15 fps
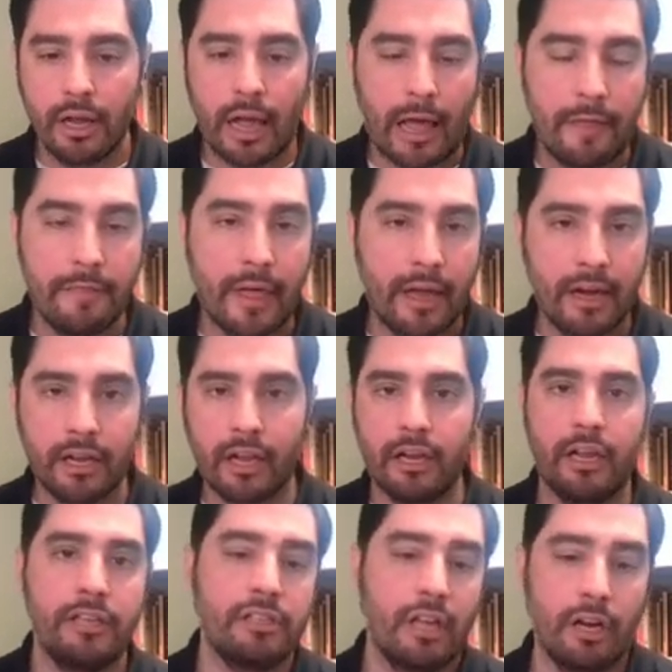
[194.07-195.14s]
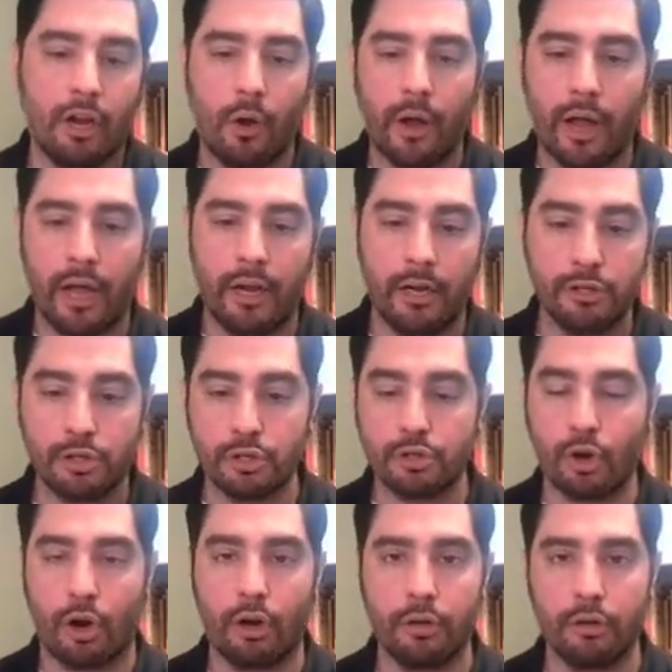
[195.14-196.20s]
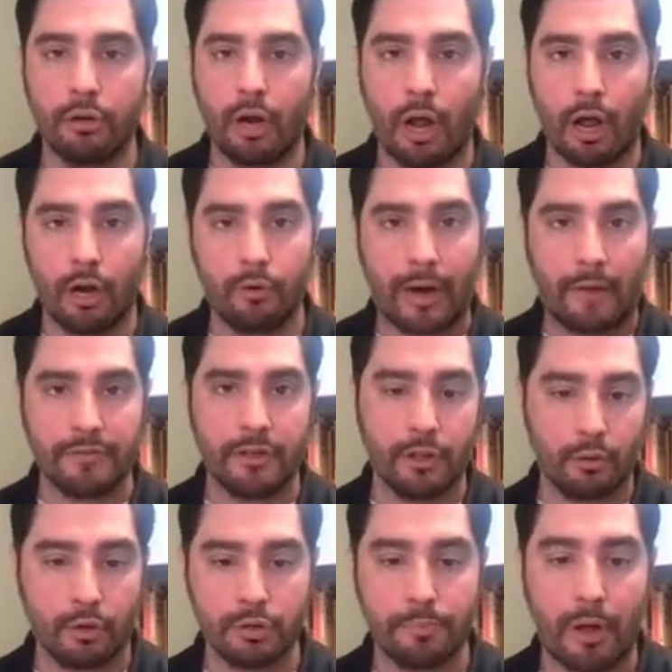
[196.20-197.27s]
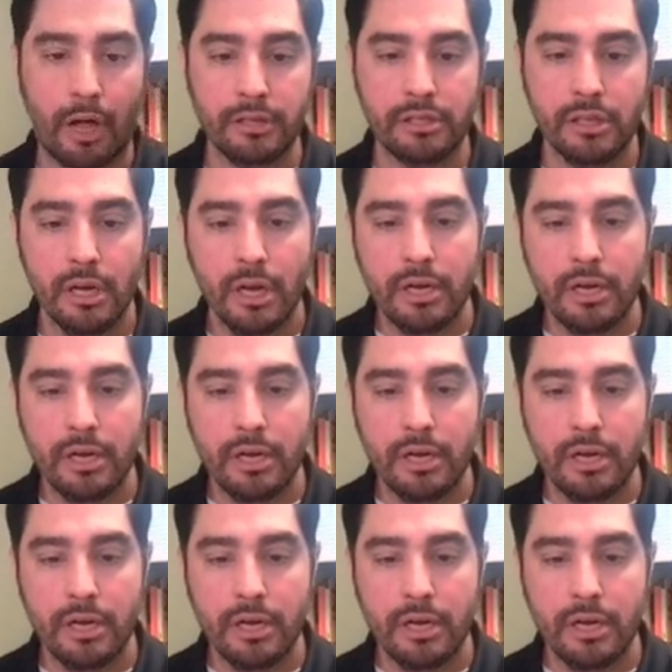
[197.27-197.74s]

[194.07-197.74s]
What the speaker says: and then it's going to go ahead and start crafting the response.